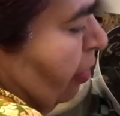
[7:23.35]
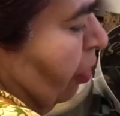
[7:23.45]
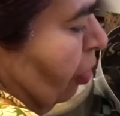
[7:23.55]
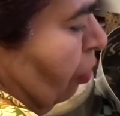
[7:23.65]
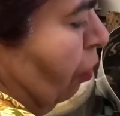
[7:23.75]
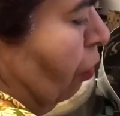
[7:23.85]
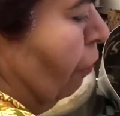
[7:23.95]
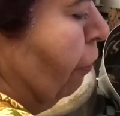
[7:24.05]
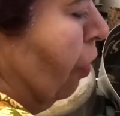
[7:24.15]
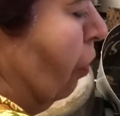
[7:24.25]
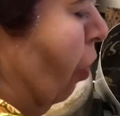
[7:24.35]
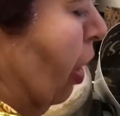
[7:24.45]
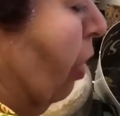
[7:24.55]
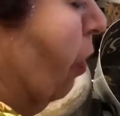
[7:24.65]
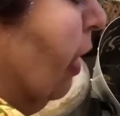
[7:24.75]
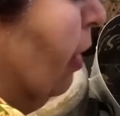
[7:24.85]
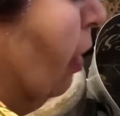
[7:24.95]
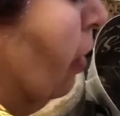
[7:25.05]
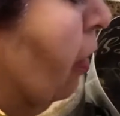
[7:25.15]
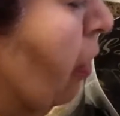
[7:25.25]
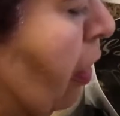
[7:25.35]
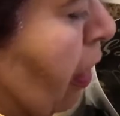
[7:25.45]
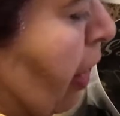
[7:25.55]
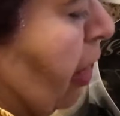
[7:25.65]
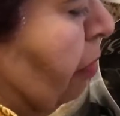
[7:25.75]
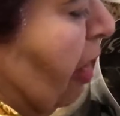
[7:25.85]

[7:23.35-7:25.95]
not to go for coil one it's